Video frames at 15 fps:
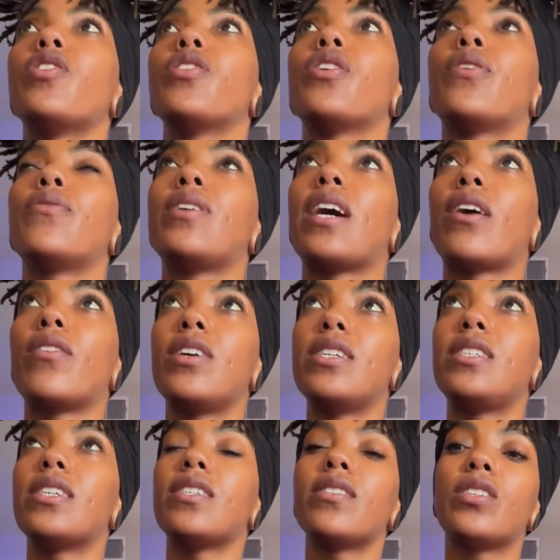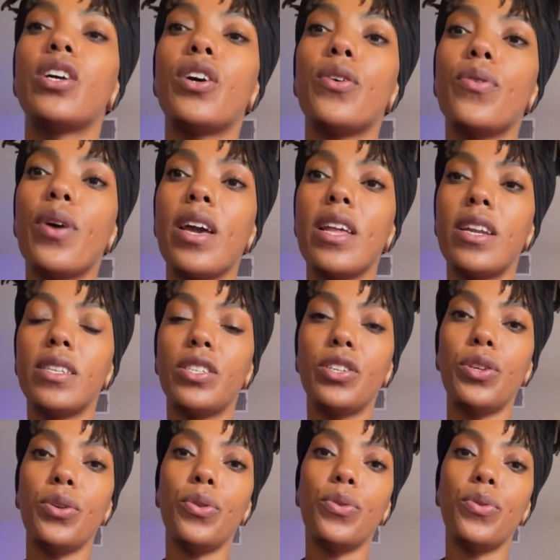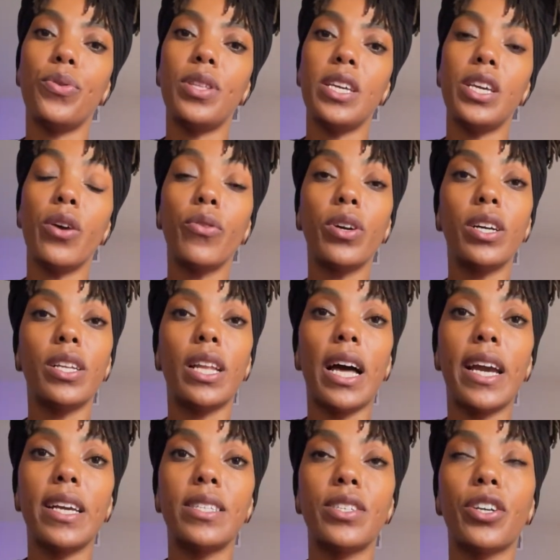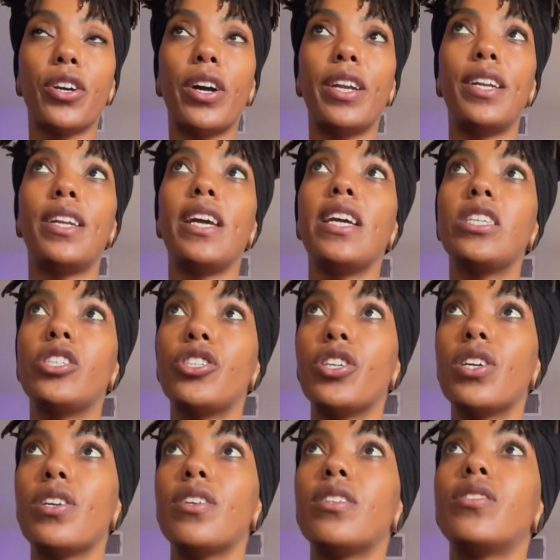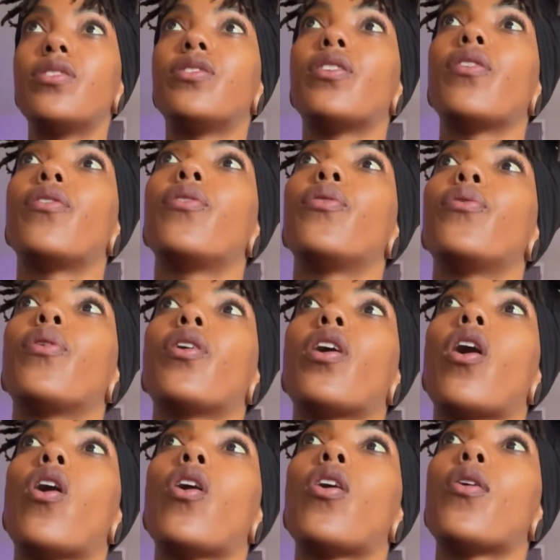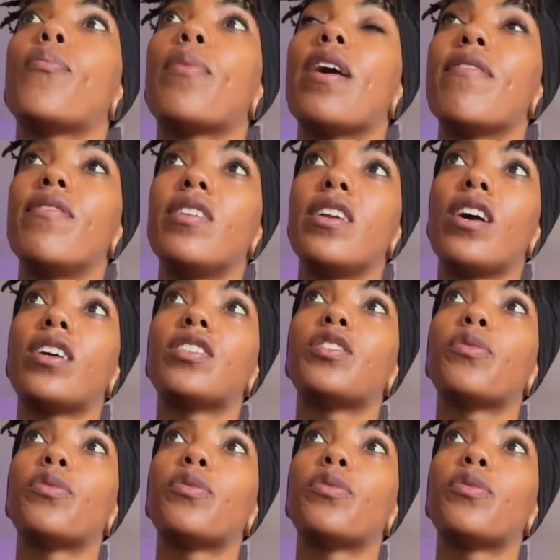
go down, it does go into the Yoga Alliance accreditation. So all My Vinyasa